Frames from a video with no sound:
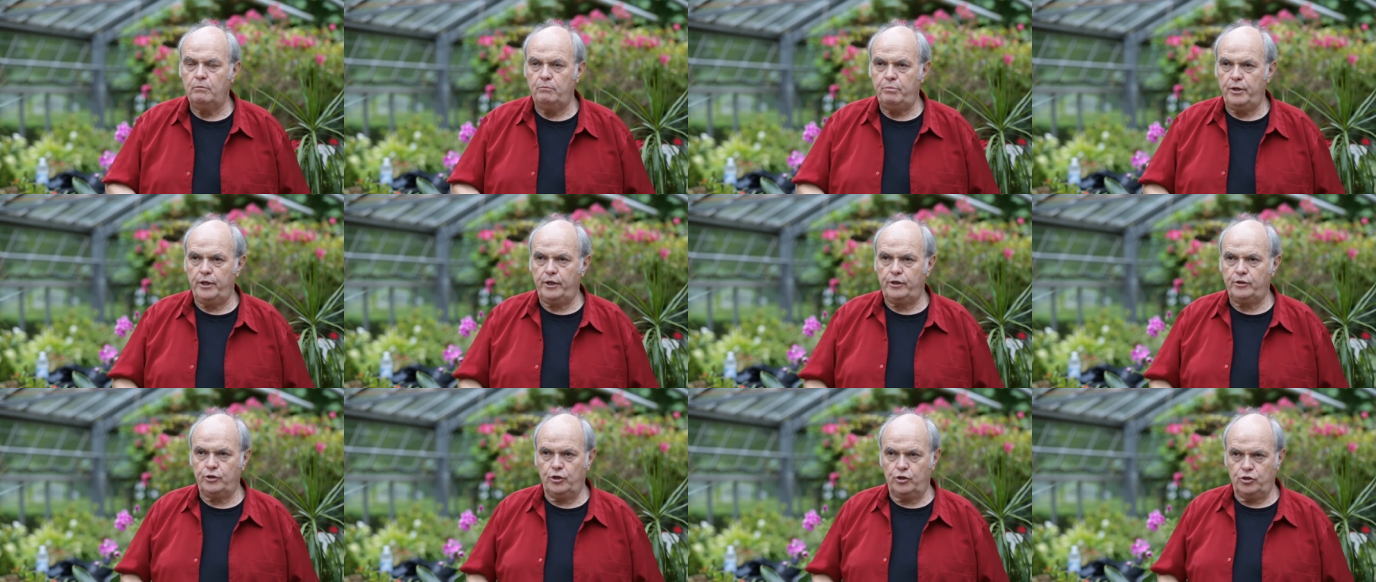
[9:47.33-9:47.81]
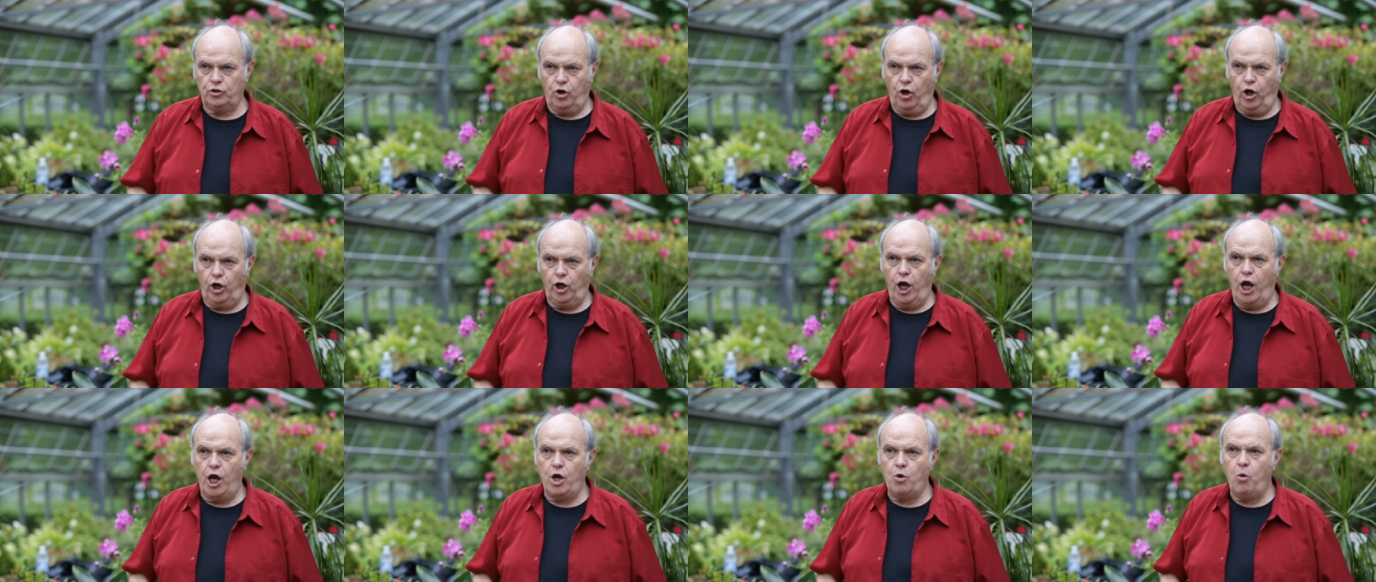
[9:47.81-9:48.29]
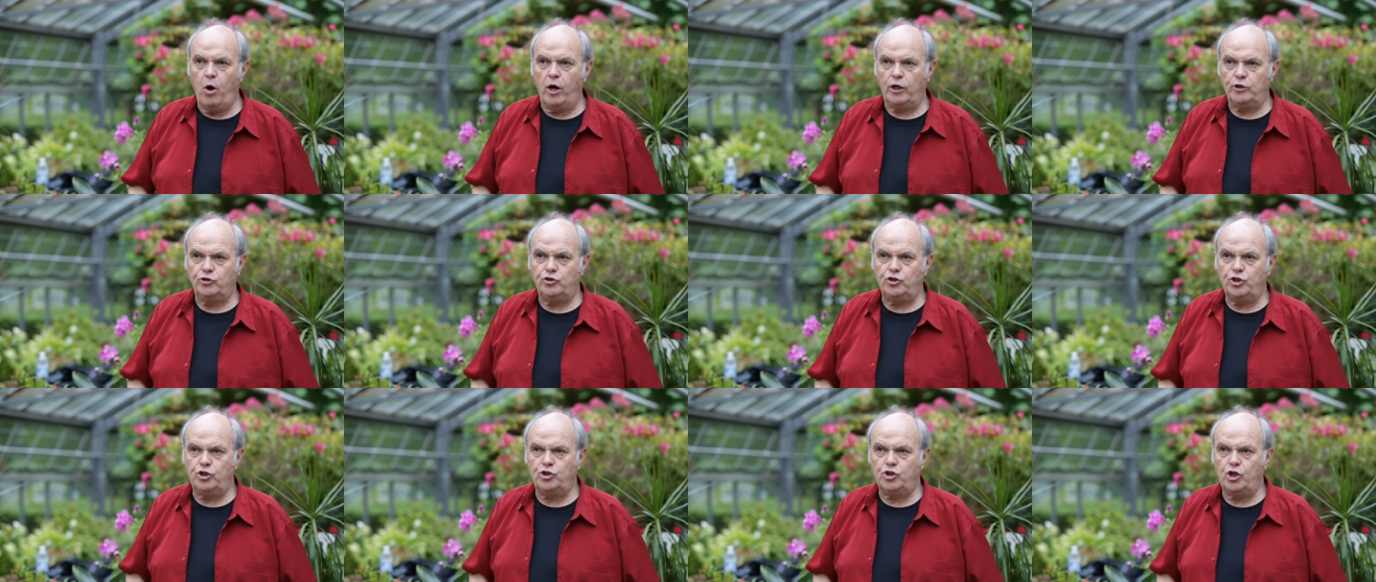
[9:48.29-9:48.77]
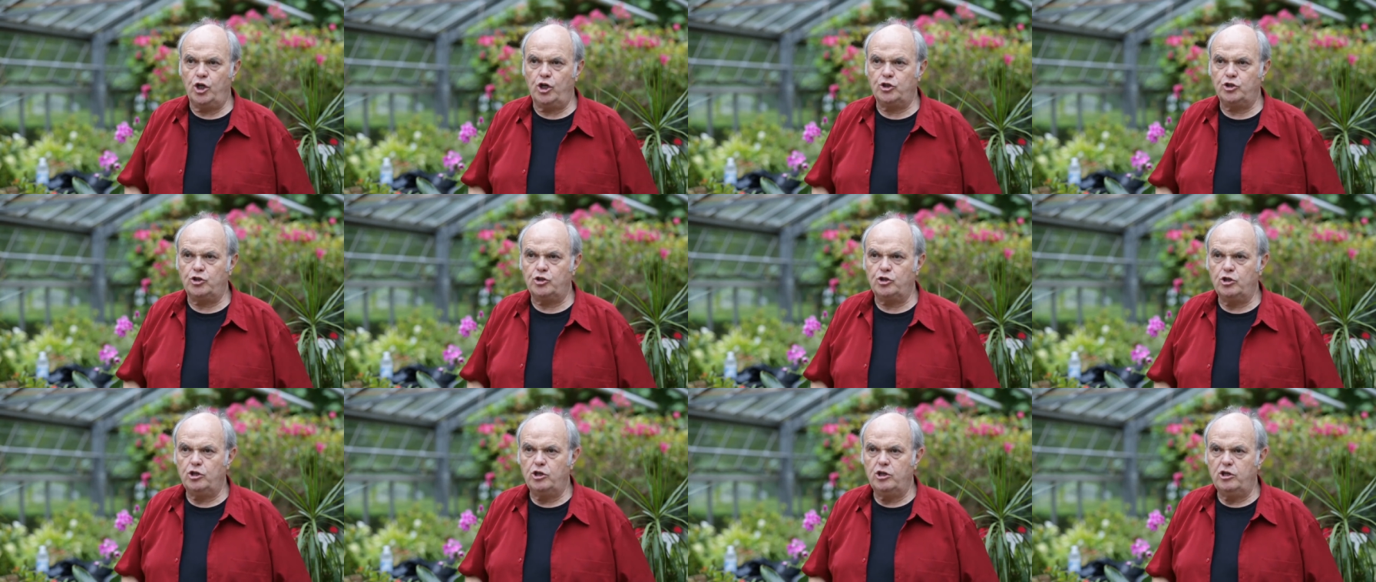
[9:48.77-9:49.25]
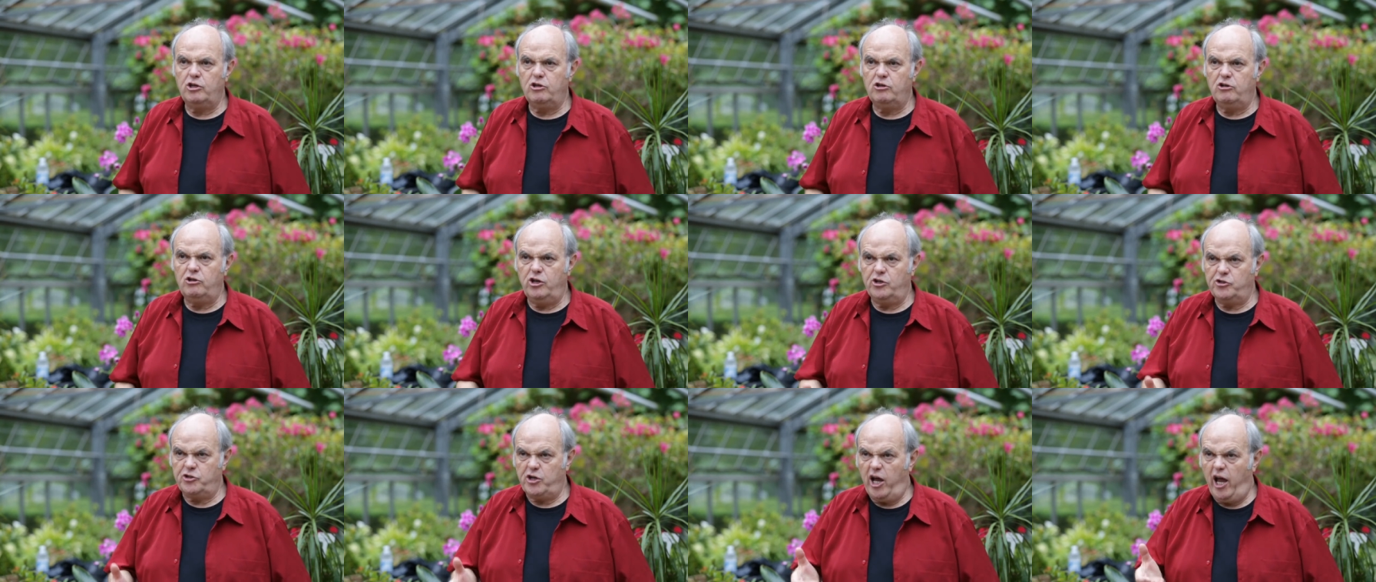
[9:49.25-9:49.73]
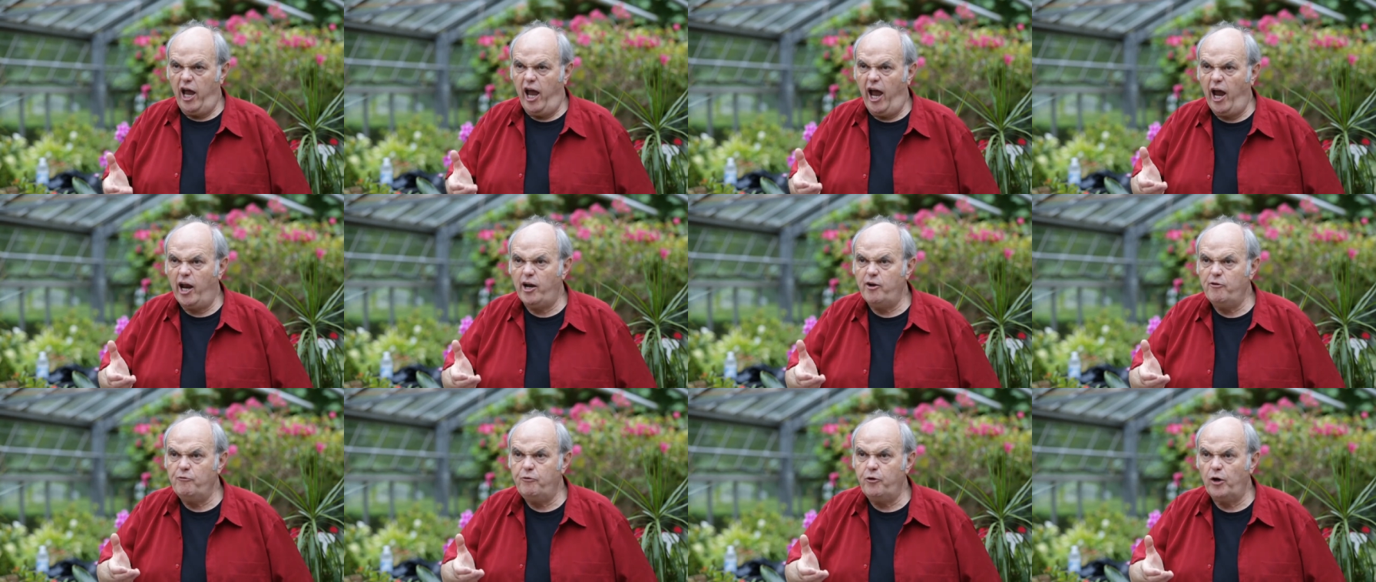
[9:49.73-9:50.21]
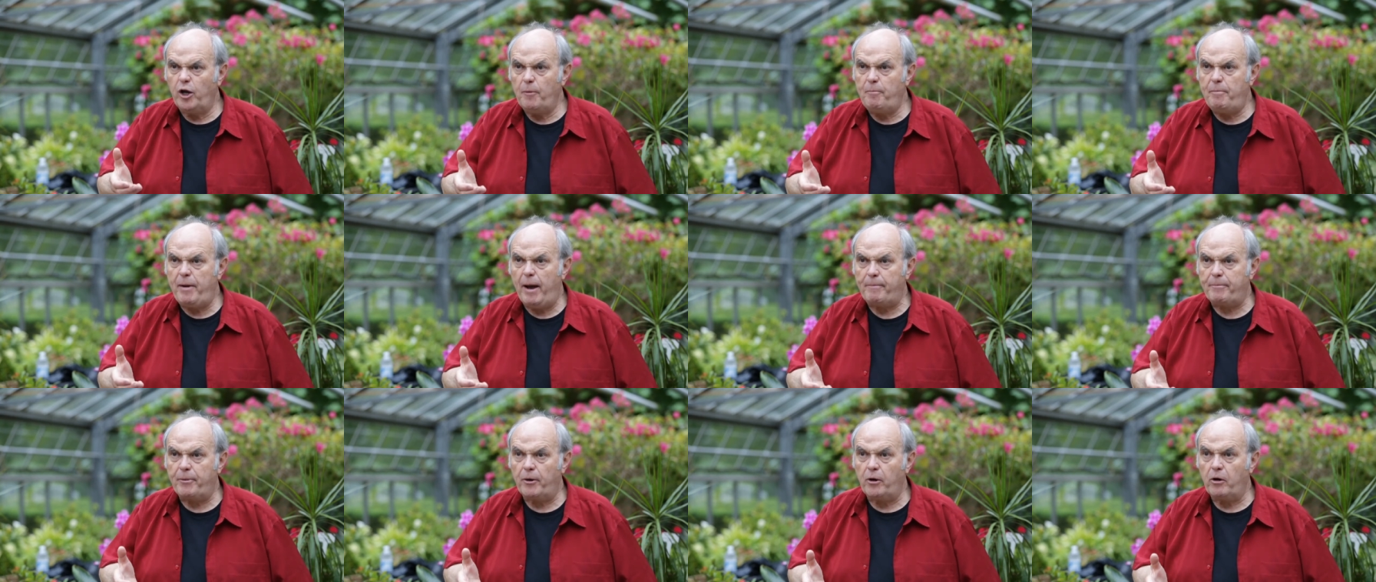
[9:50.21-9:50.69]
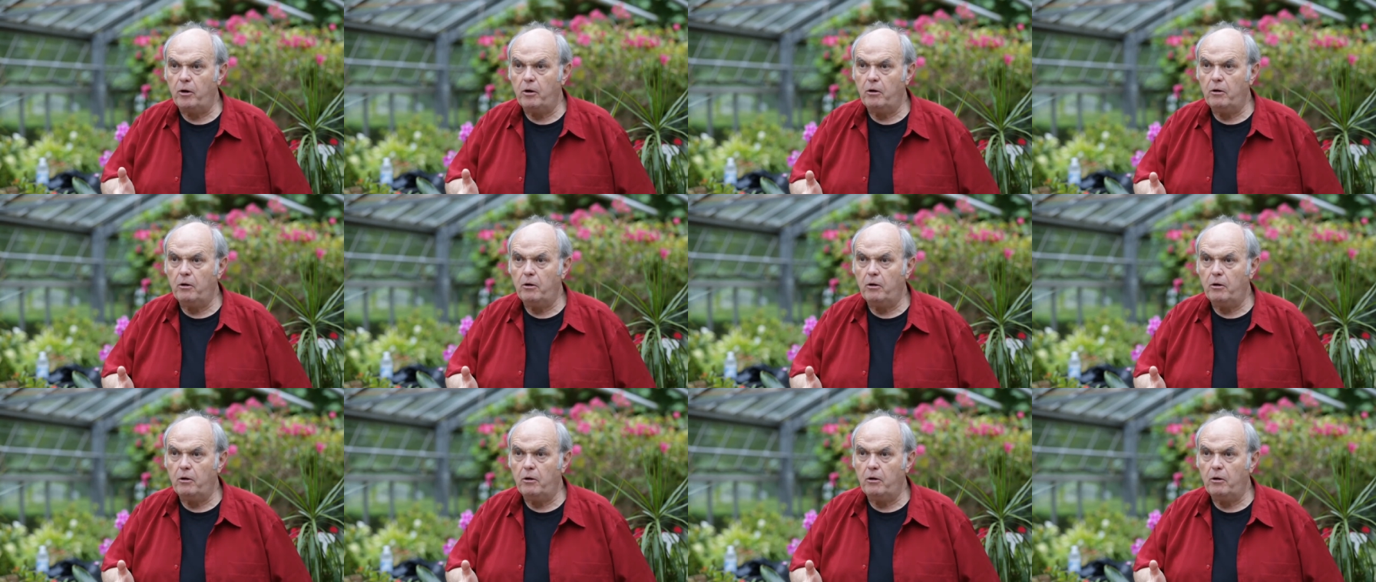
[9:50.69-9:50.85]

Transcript: Peg says, "All I want," she says, "is a handful of pepper."